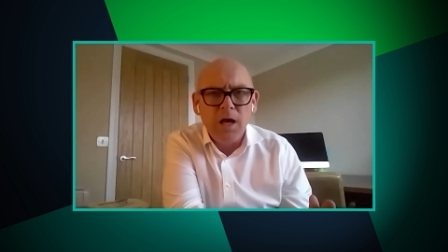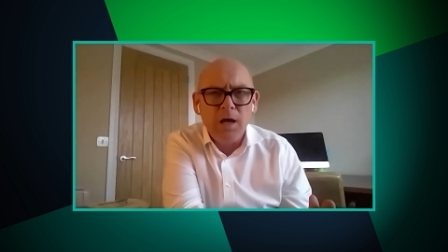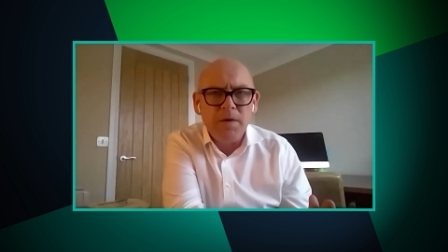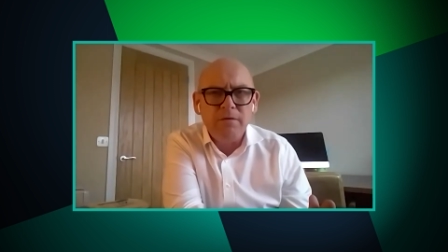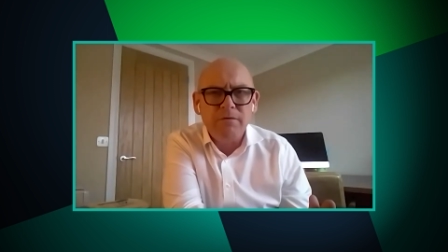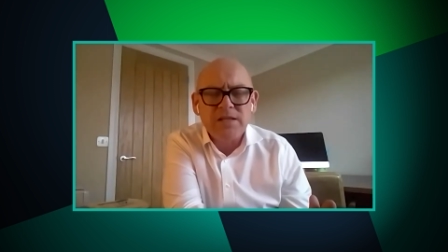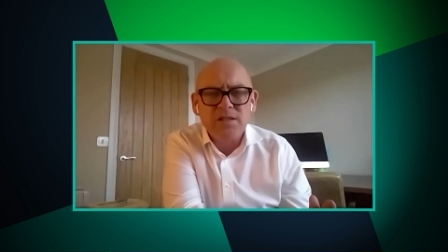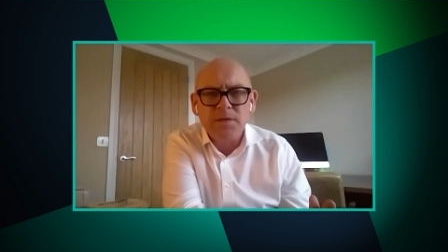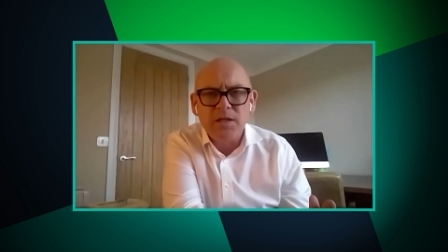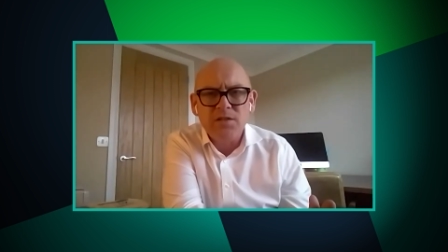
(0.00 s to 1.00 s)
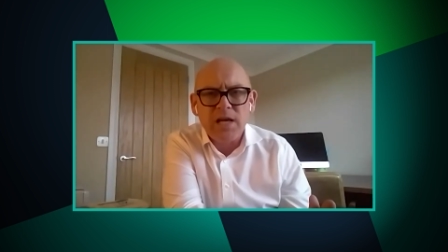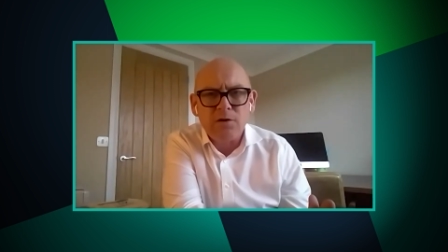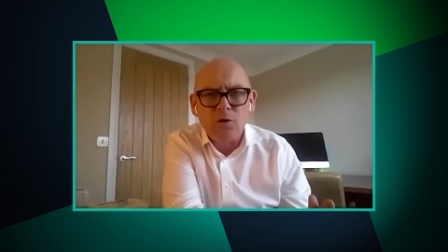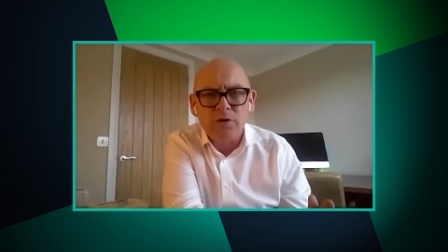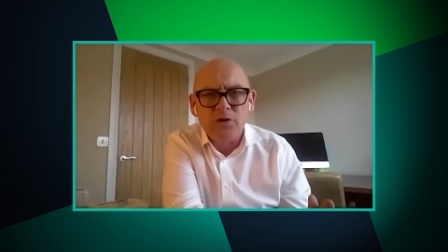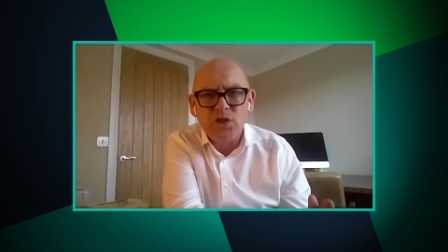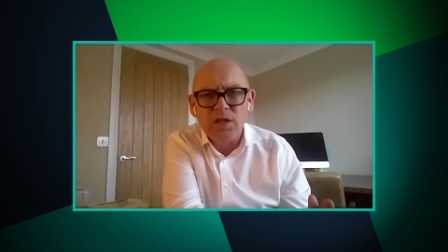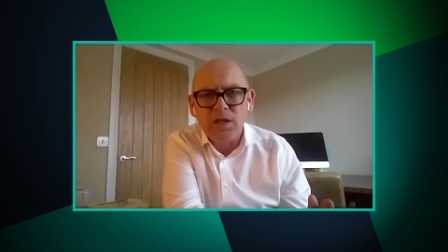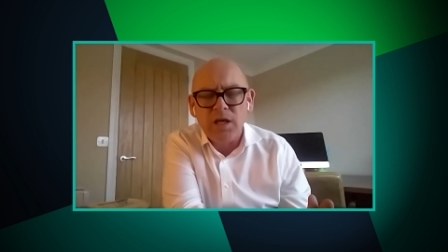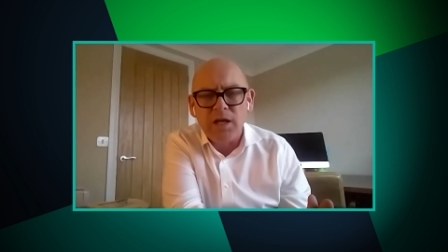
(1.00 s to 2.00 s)
um, investment in
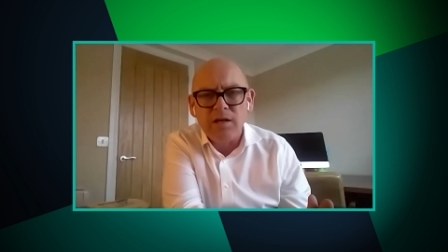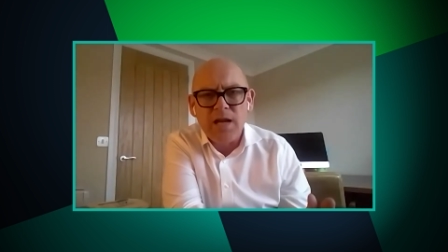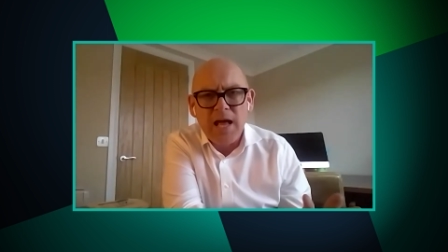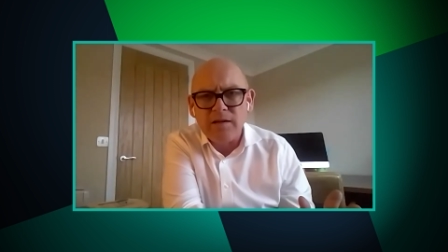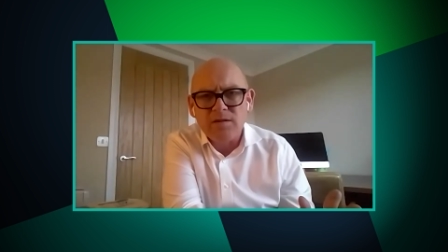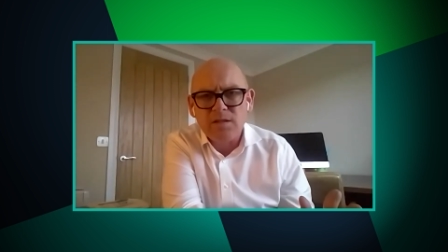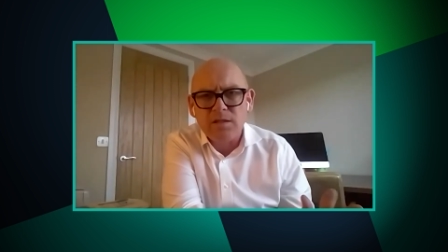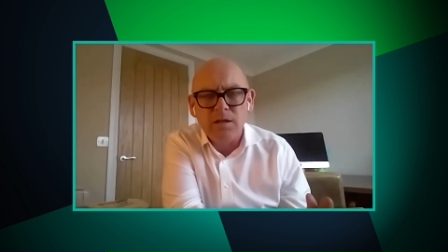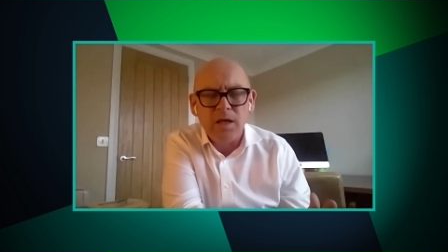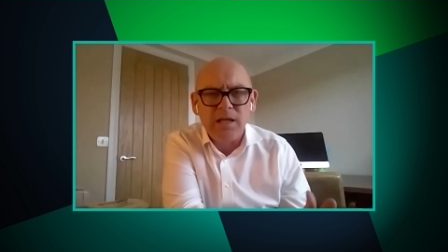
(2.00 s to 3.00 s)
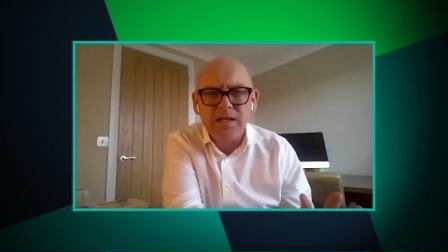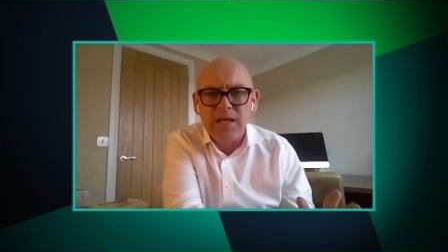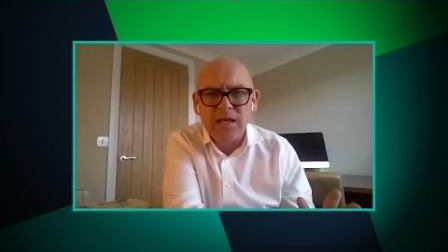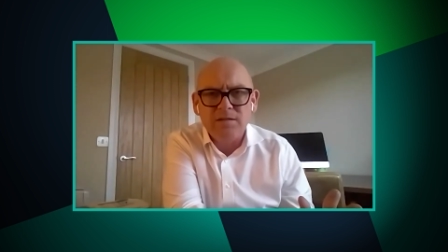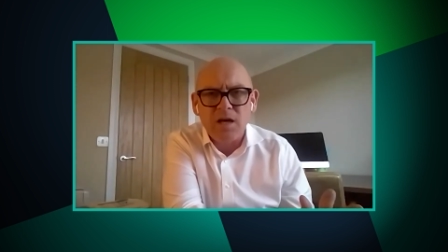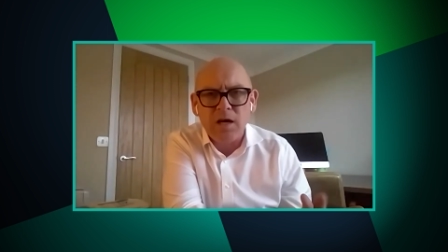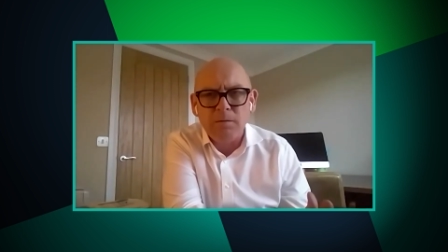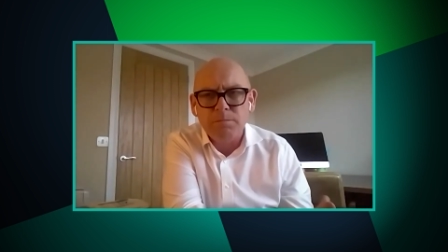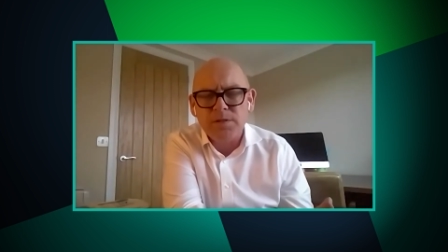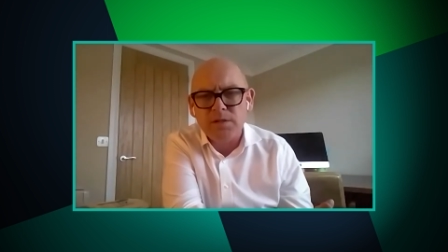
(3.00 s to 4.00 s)
technology, in nets, in gear
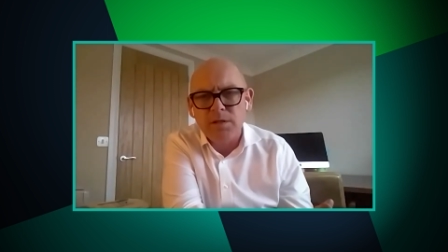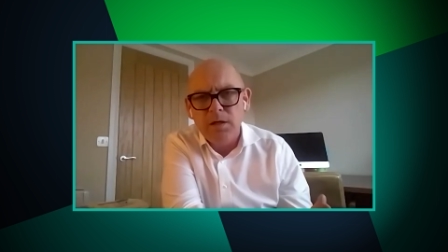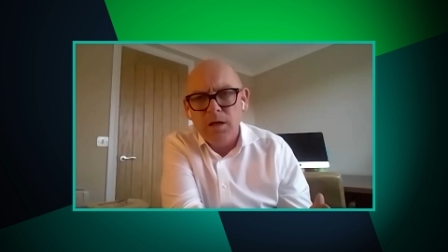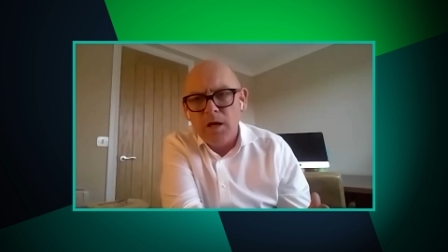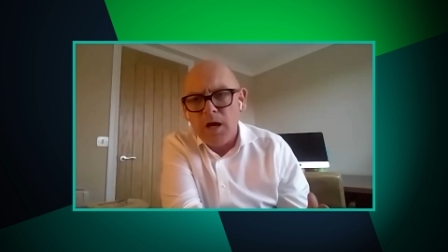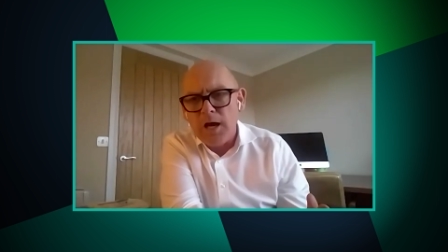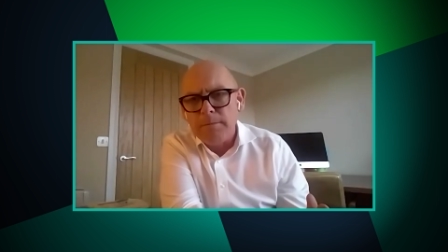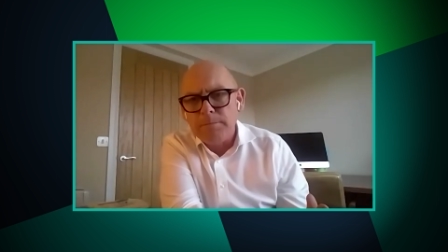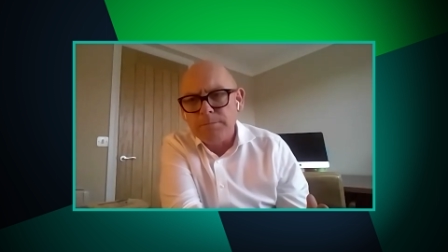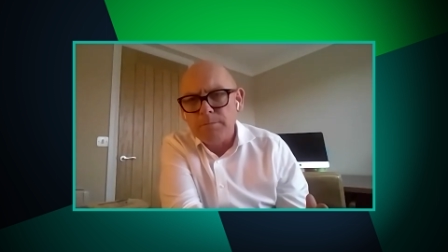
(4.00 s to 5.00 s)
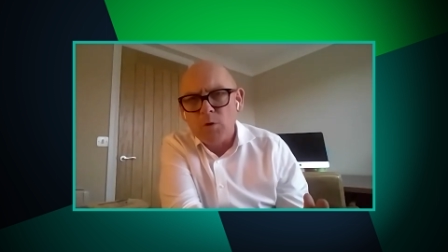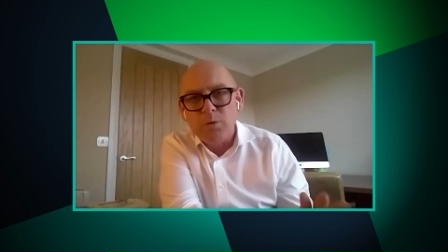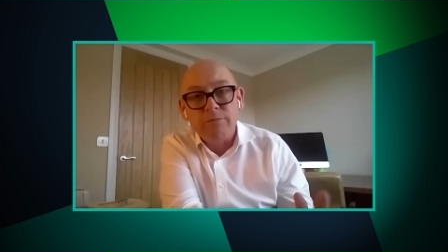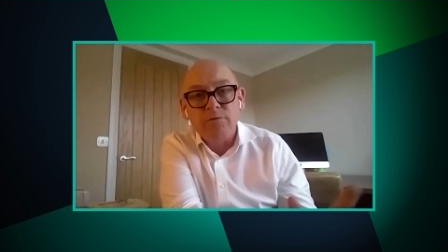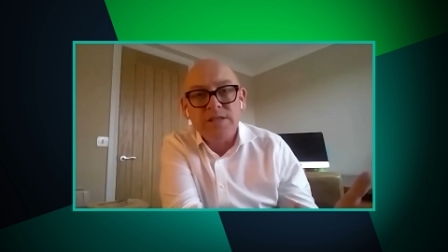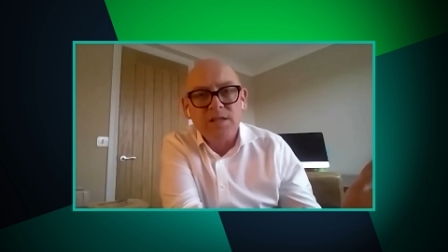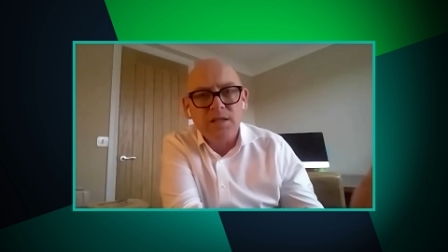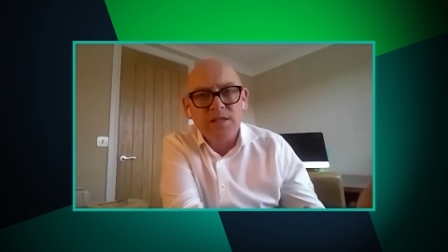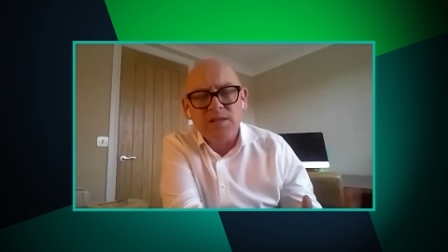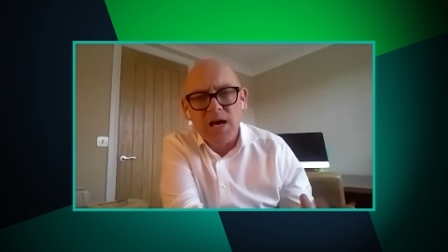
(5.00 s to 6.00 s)
types, um, we've
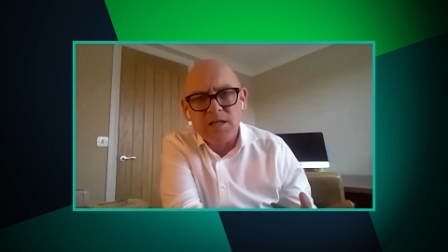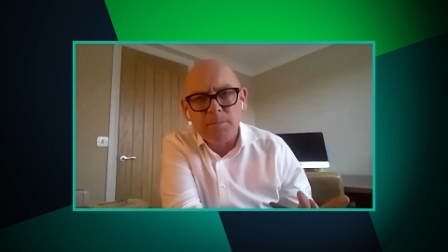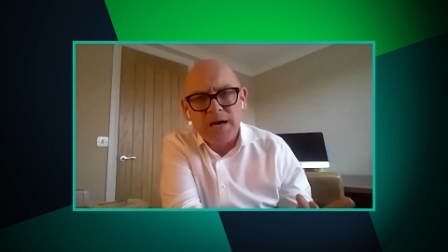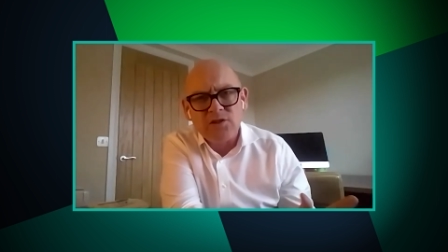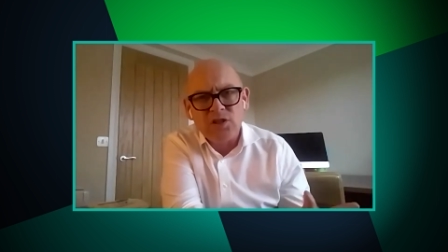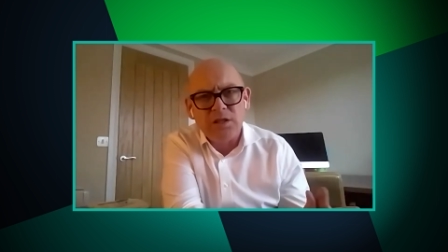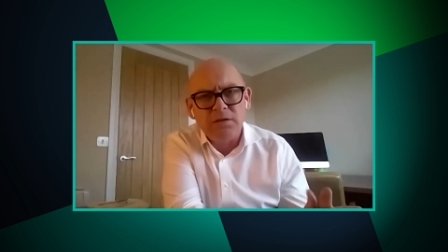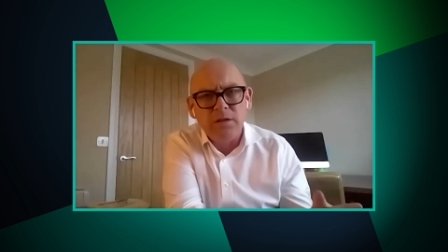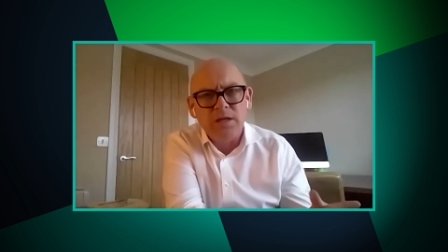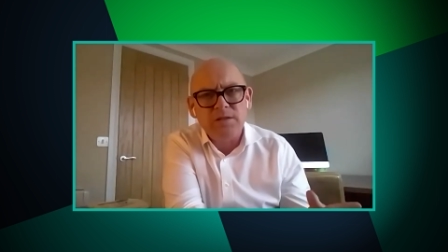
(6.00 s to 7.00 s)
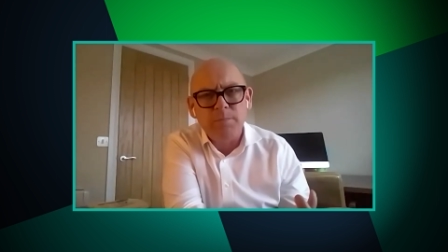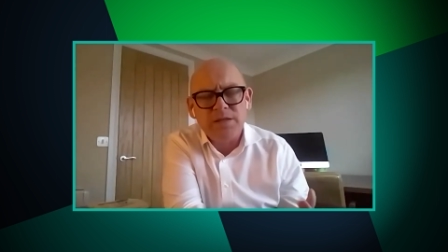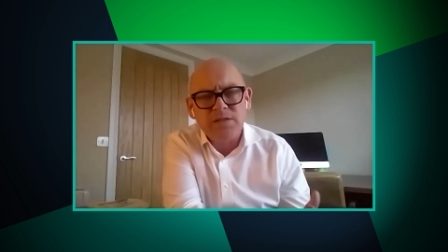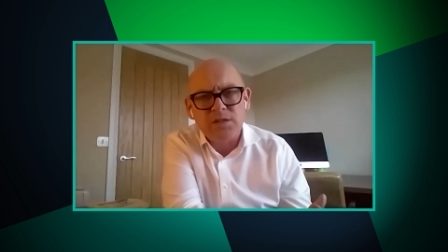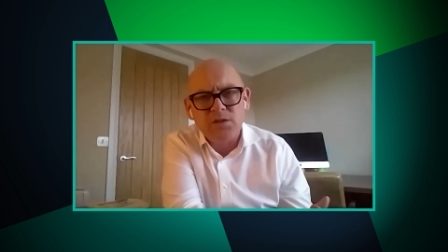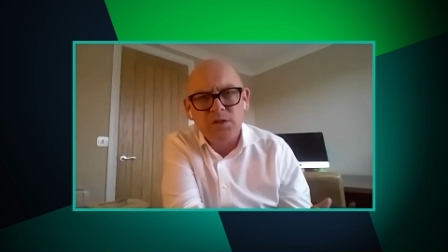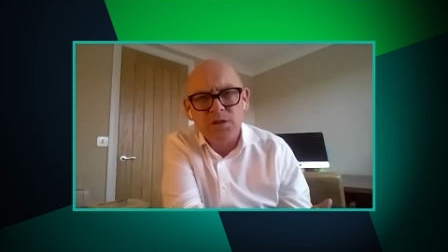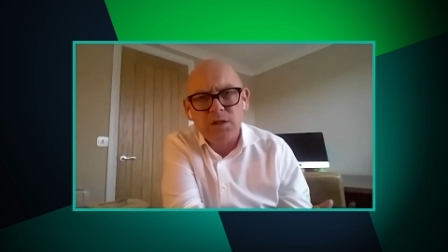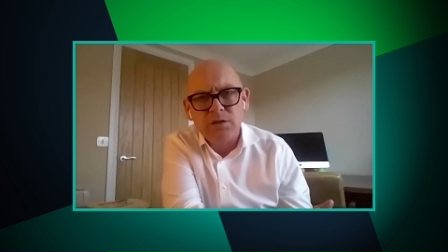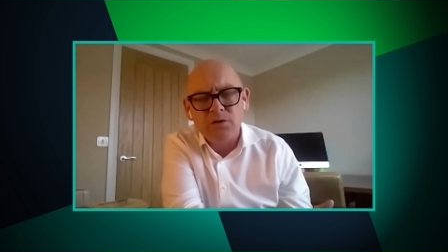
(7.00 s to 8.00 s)
recently signed up actually as a business to
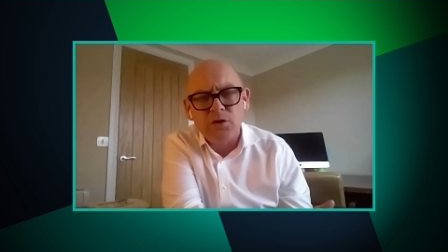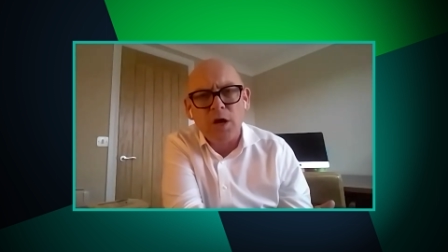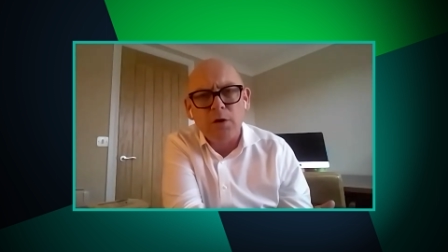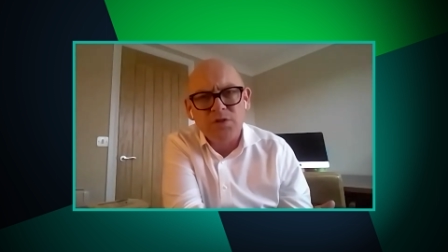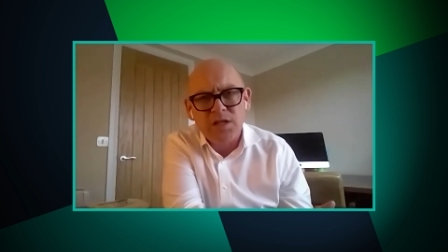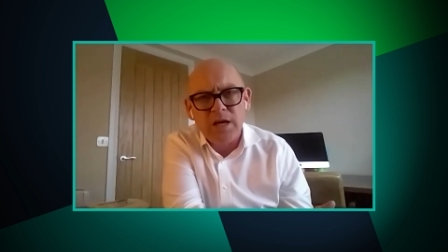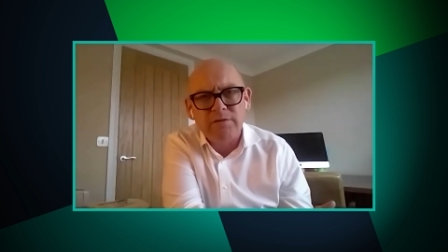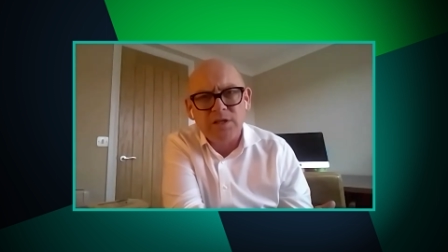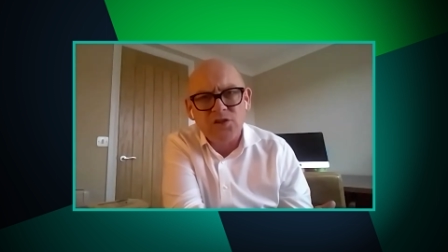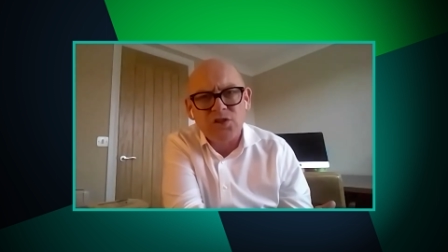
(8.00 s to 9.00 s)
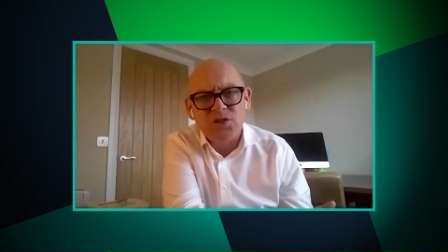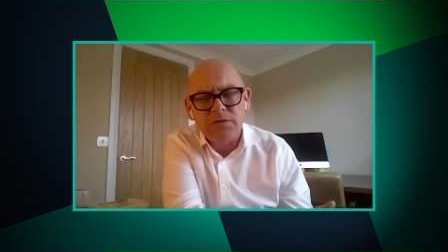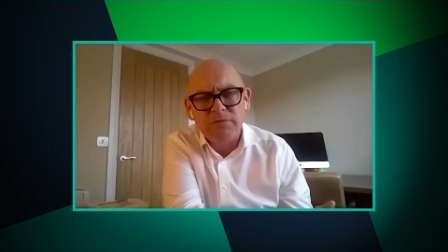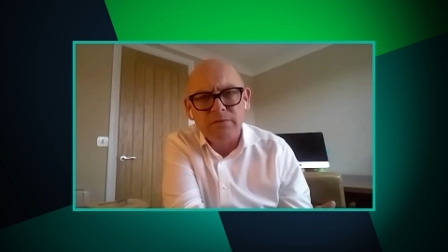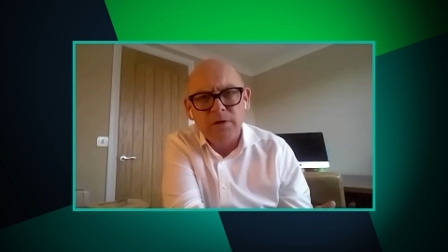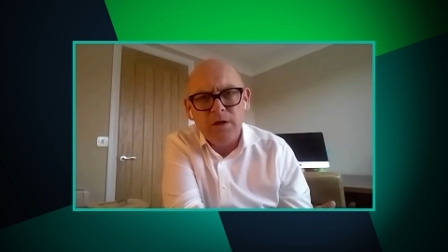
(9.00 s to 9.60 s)
the, the Ghost Gear initiative,